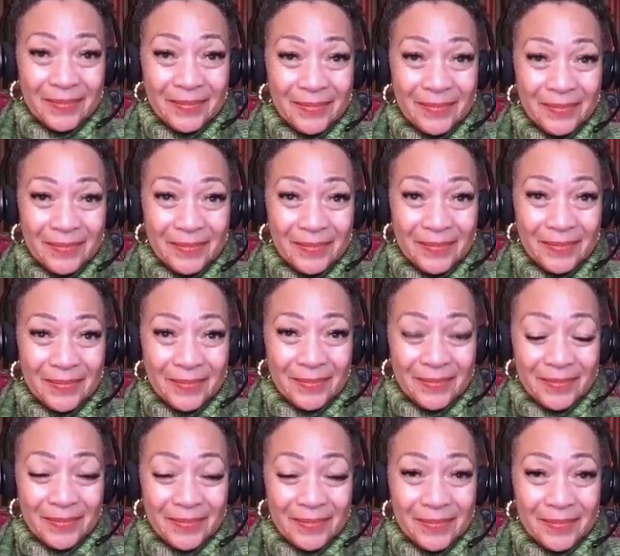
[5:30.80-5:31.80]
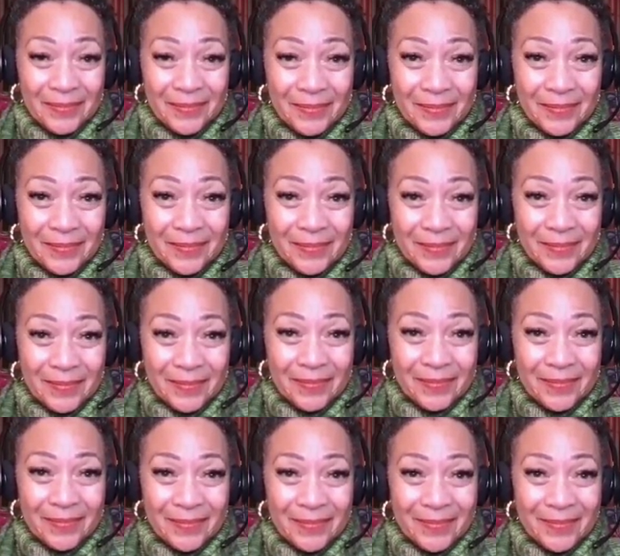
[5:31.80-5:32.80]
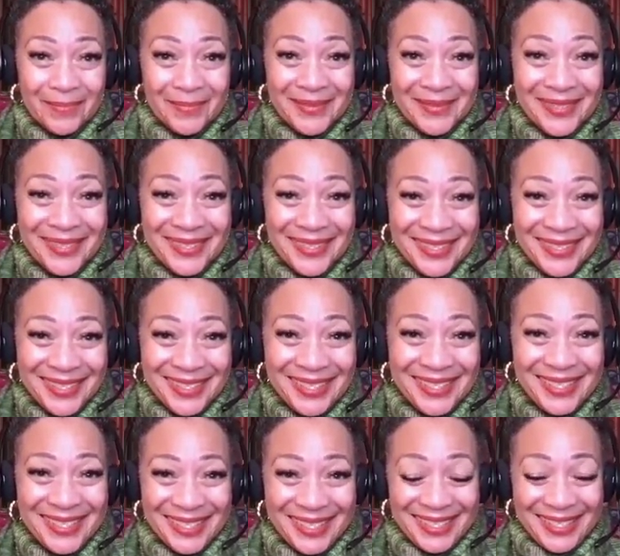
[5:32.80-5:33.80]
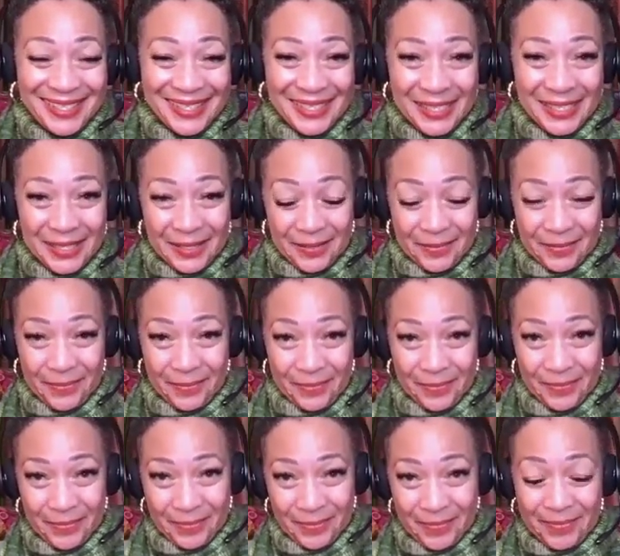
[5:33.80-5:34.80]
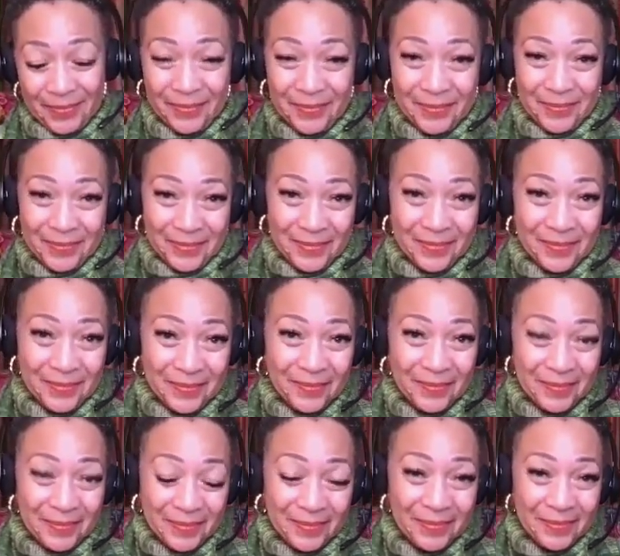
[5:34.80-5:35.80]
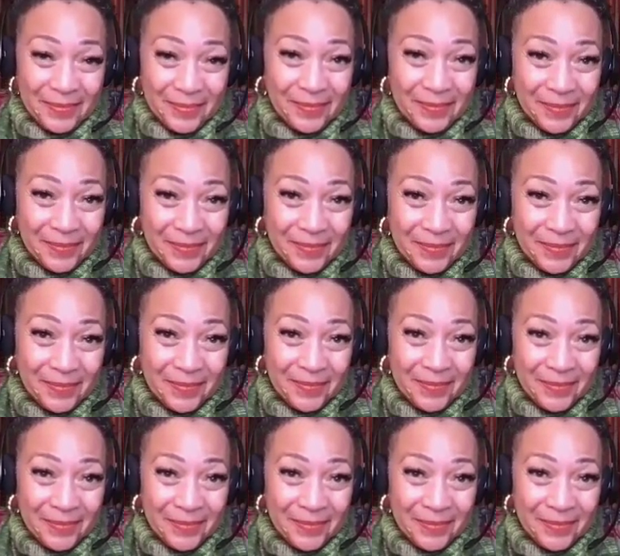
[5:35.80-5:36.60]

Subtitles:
No words are spoken by the person on screen.